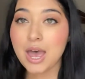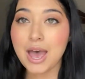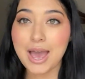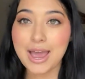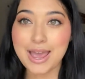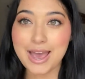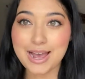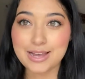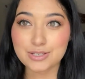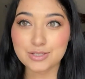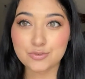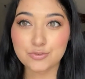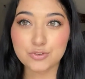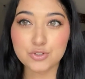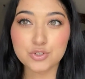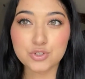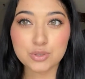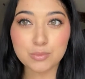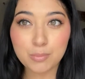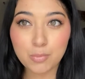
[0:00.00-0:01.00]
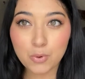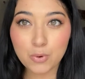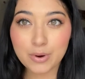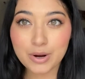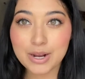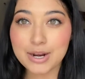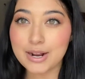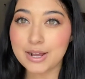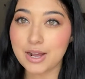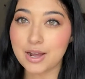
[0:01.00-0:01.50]
I asked for some more
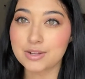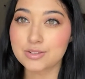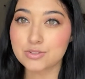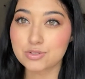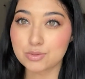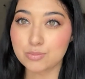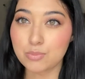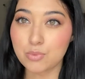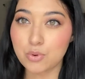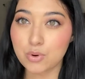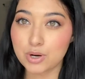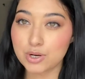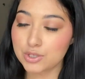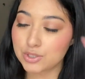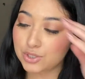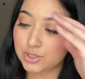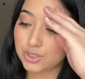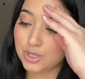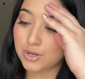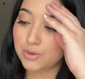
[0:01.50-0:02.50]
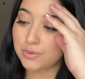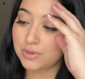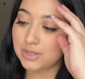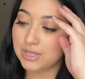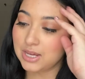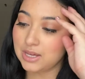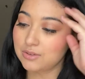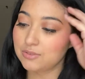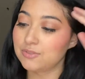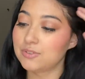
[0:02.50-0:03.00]
and I got some more, so
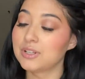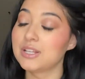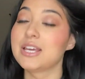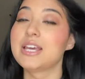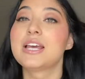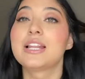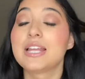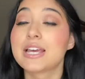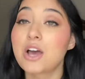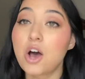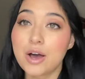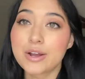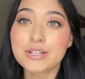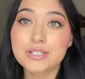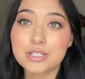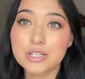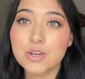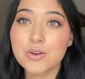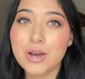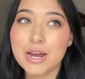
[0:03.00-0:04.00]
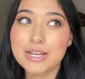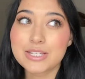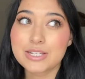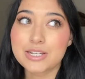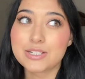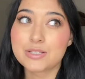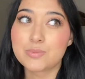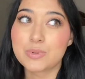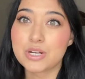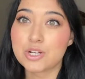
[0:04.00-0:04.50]
thankfully, like honestly you guys,
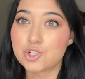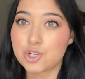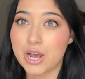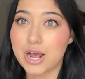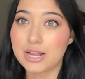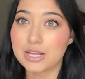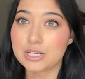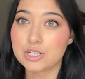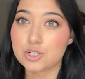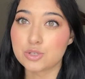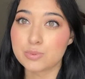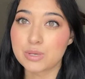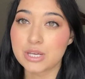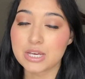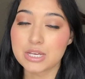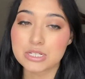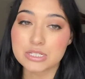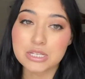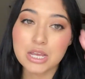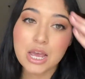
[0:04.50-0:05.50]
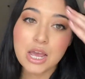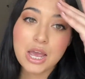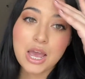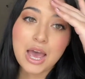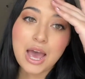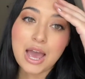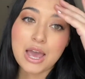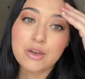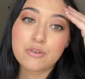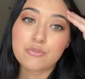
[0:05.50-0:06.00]
it's been a challenge because
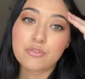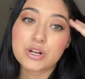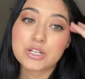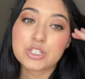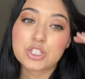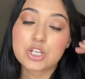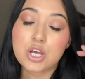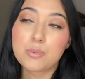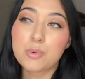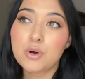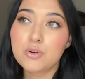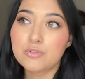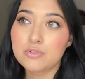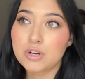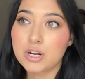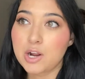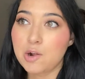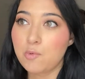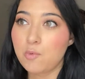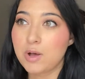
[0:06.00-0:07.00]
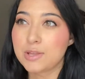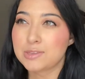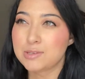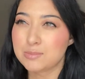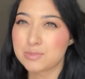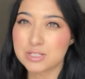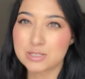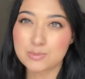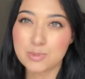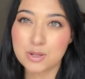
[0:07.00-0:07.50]
I have friends come over and I want them
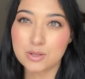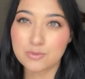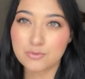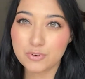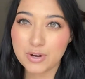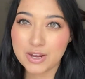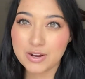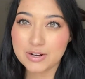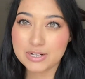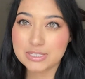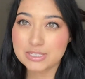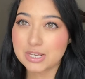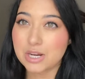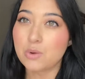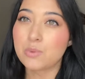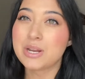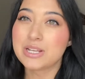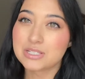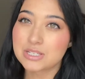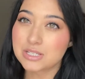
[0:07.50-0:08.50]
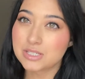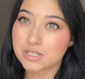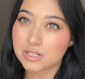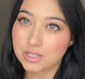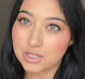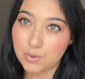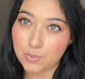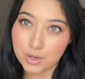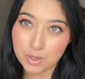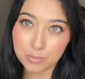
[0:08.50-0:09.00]
to smell the fragrance. They don't
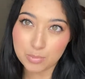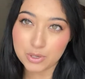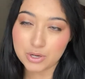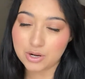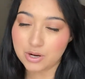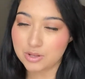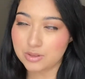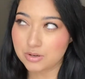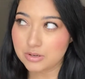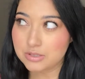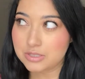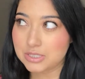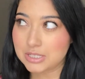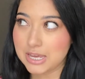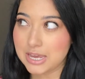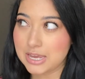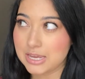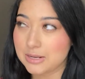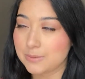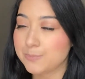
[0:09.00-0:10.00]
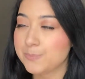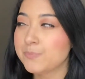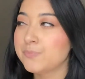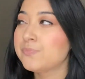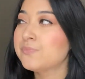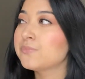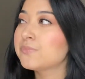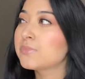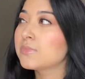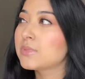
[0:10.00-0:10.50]
necessarily want to put it on their skin.
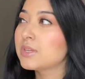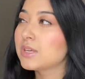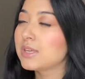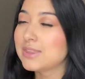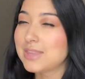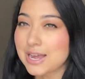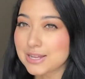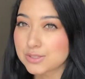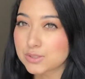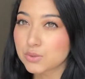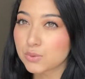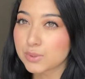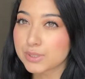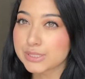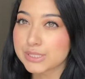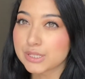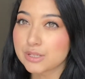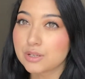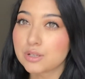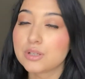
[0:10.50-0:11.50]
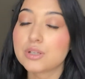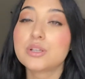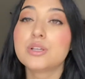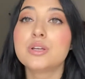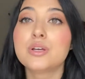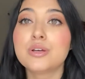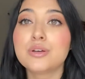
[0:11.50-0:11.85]
That's an ordeal.